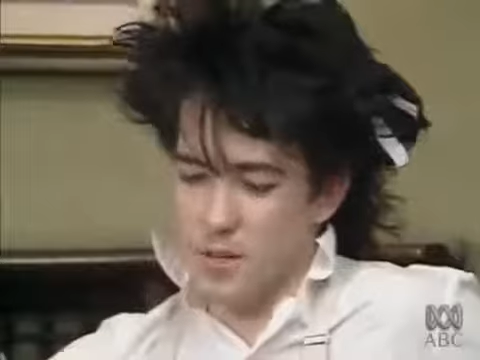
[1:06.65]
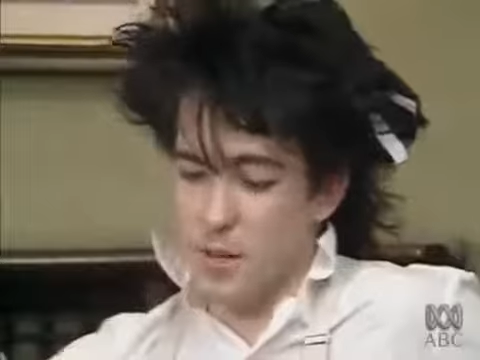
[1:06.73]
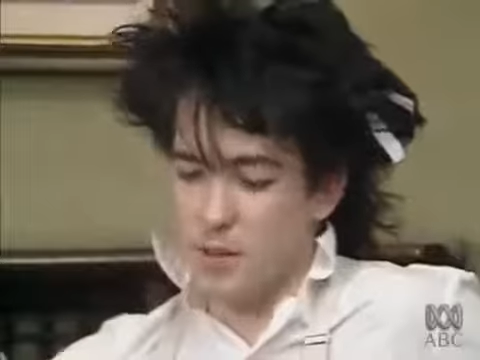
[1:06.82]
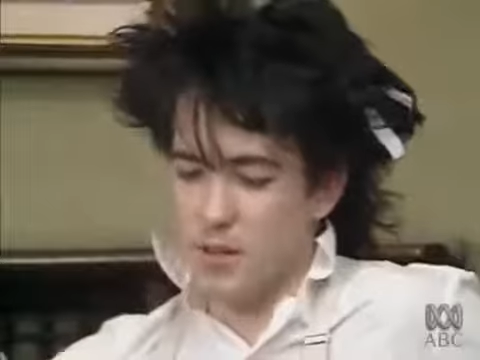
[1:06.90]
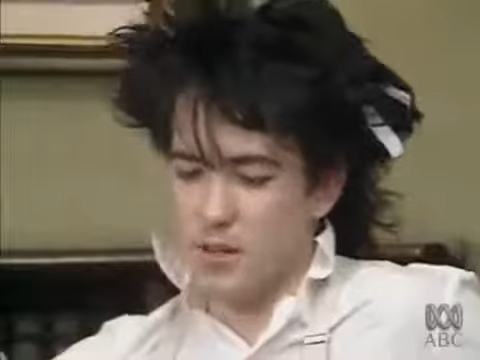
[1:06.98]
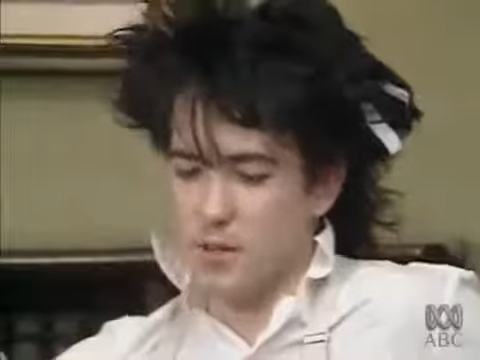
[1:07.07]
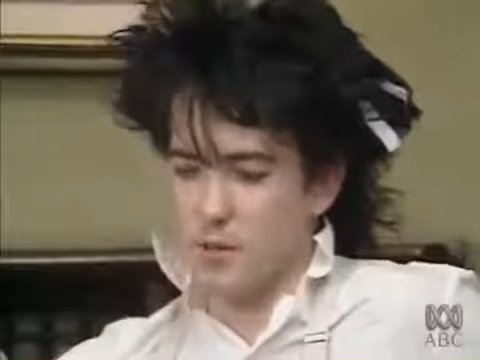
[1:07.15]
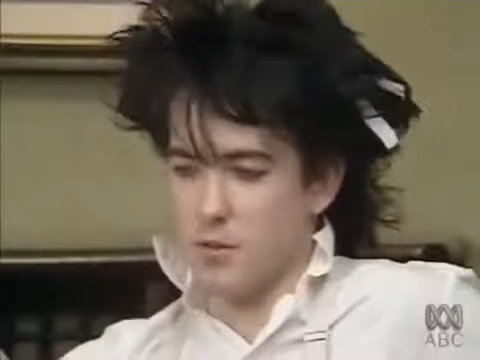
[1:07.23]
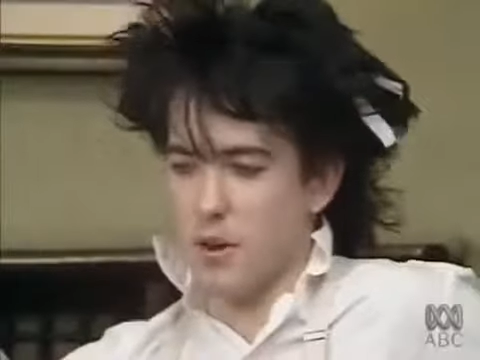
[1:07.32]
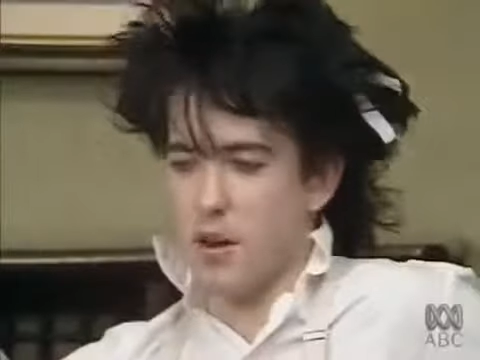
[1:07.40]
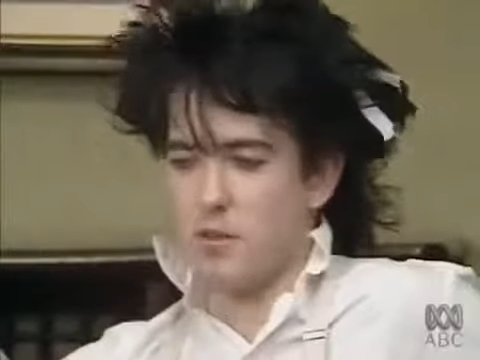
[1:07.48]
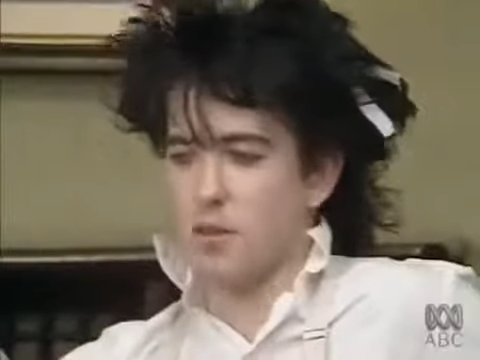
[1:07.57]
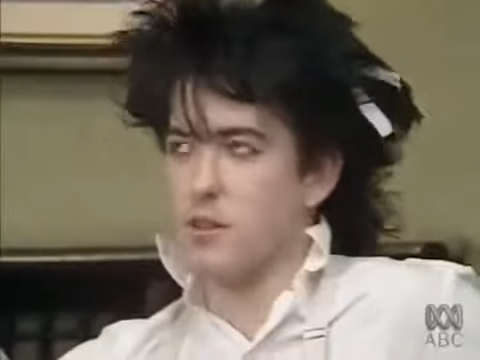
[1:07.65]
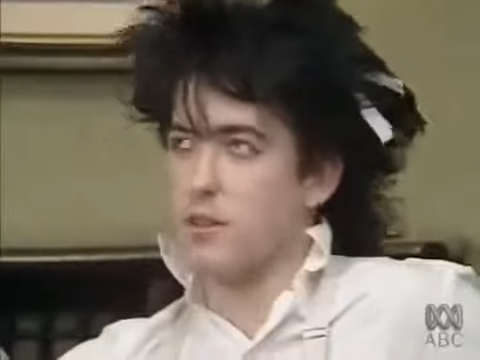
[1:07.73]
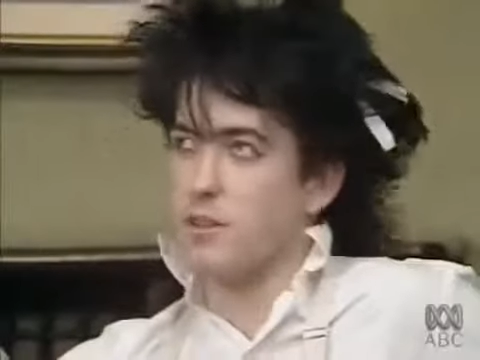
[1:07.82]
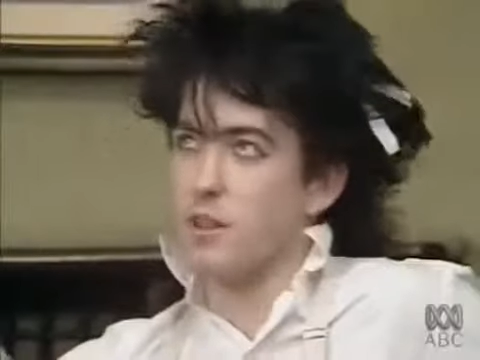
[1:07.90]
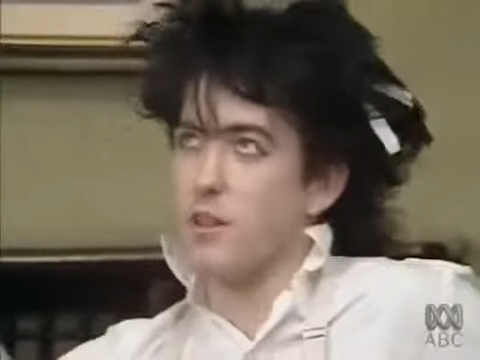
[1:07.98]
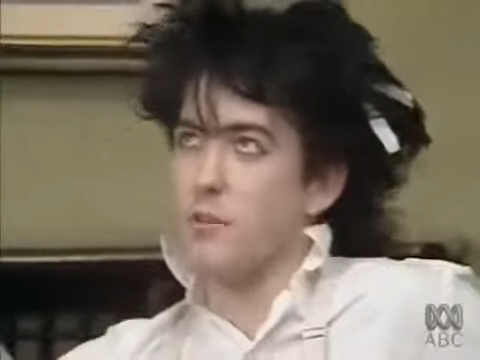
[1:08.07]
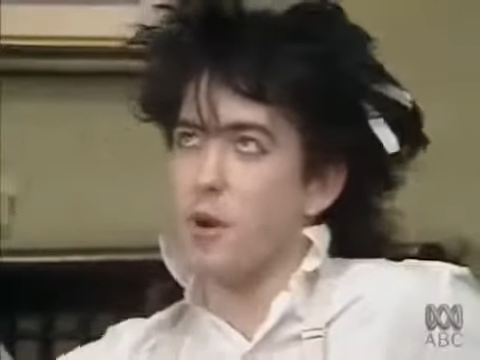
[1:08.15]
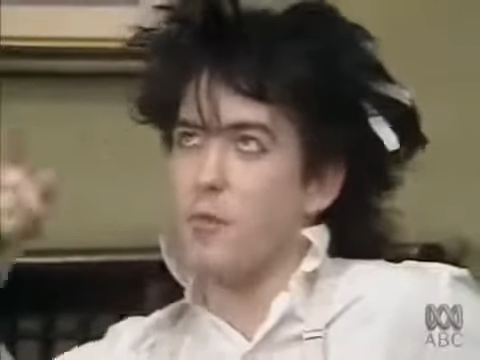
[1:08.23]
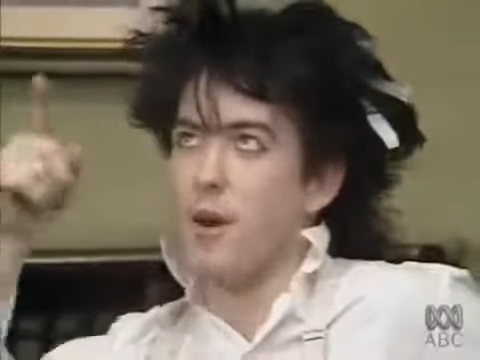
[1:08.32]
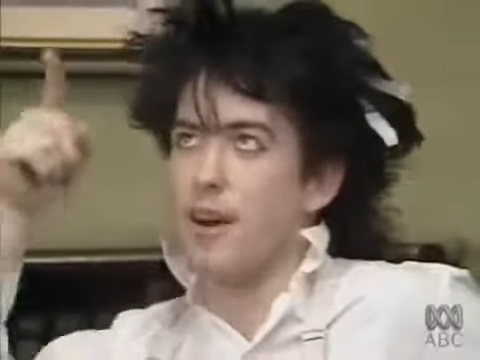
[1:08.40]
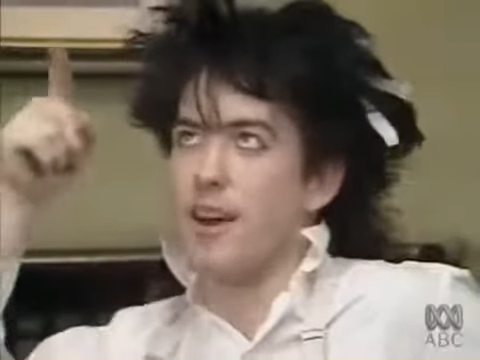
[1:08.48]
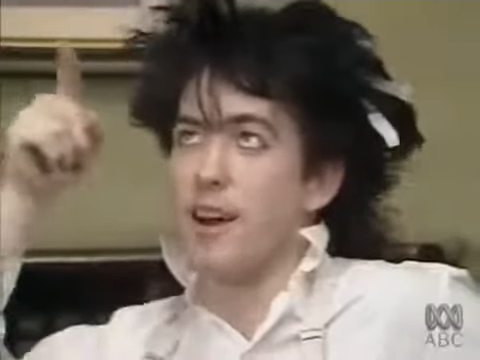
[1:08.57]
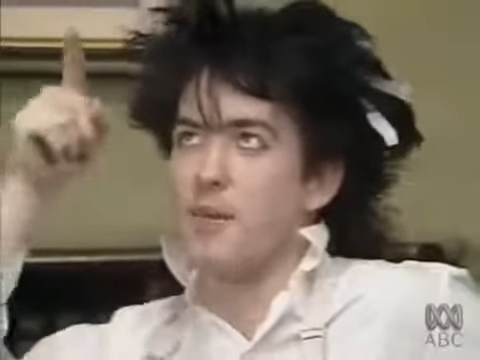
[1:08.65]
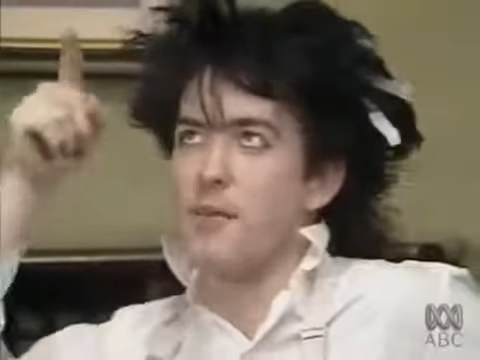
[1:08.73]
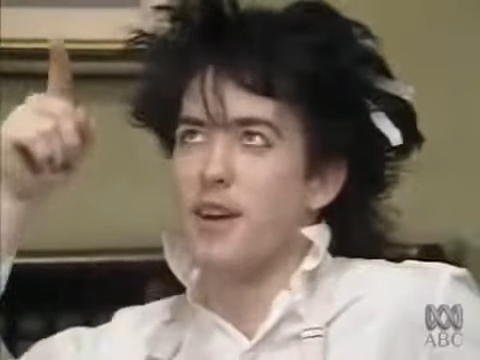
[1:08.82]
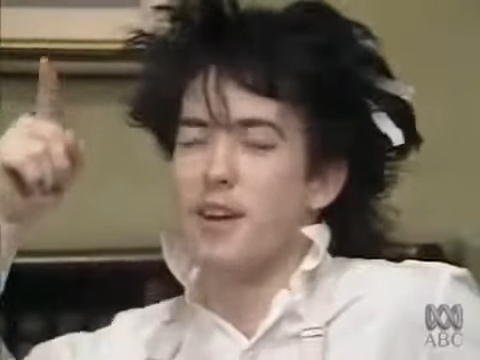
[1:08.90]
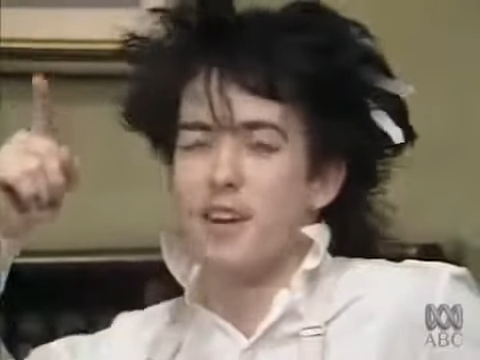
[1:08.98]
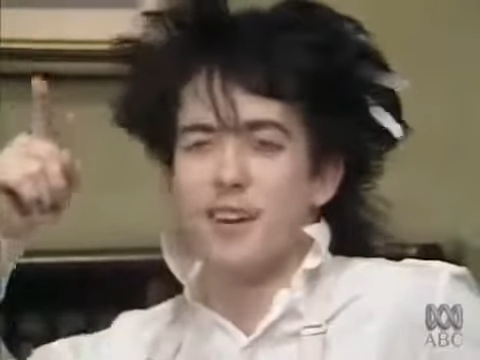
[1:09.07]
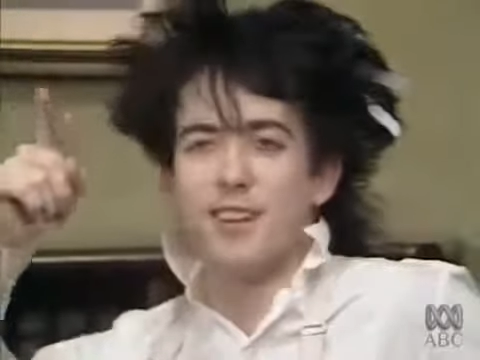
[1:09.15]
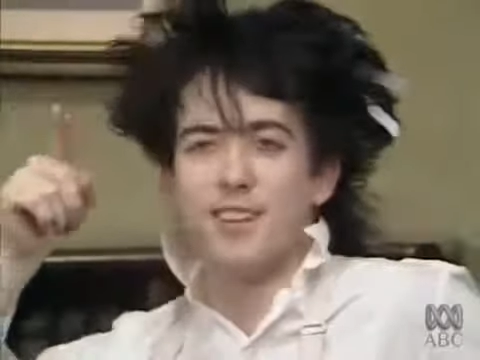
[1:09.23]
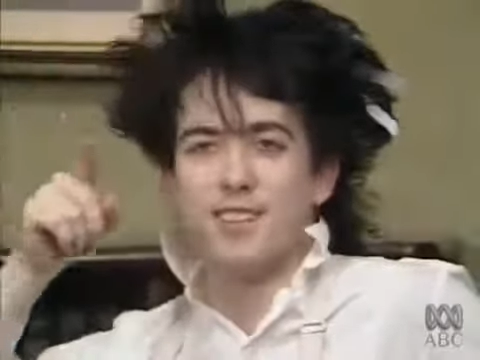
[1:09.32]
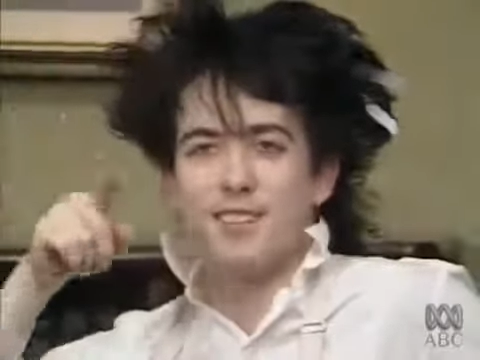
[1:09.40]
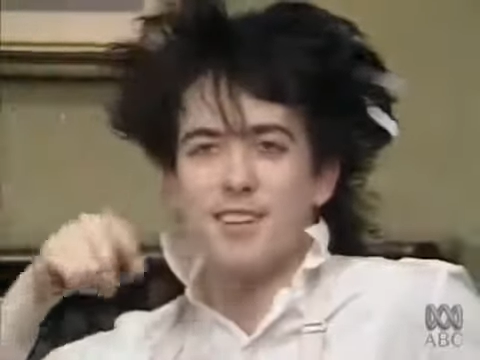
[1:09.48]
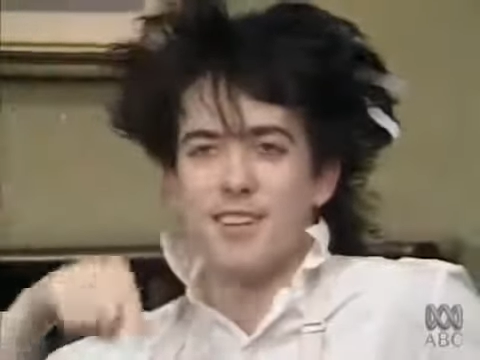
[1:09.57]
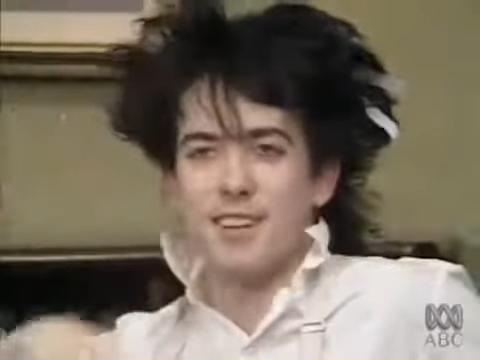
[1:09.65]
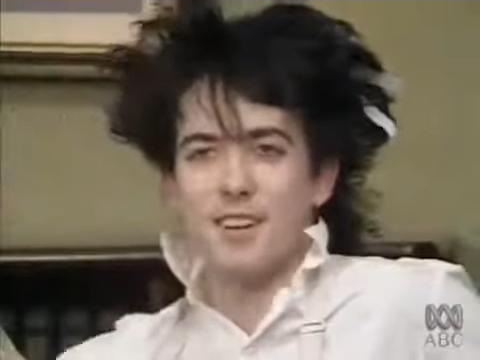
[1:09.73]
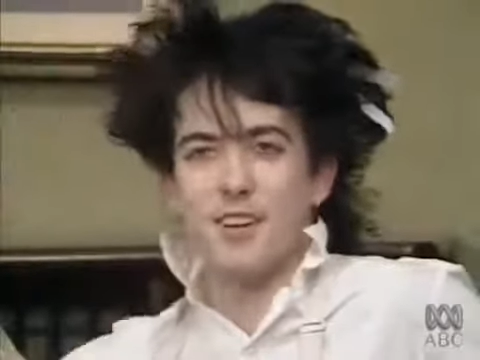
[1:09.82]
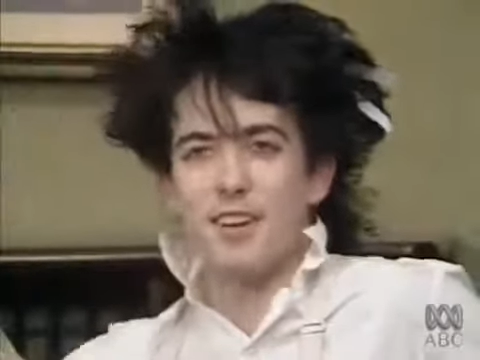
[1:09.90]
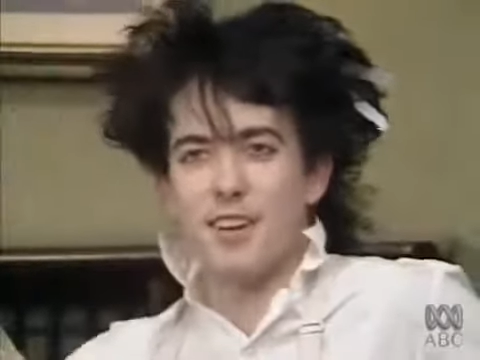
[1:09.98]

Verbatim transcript: We could do it all live. You could just set one mic up in the studio.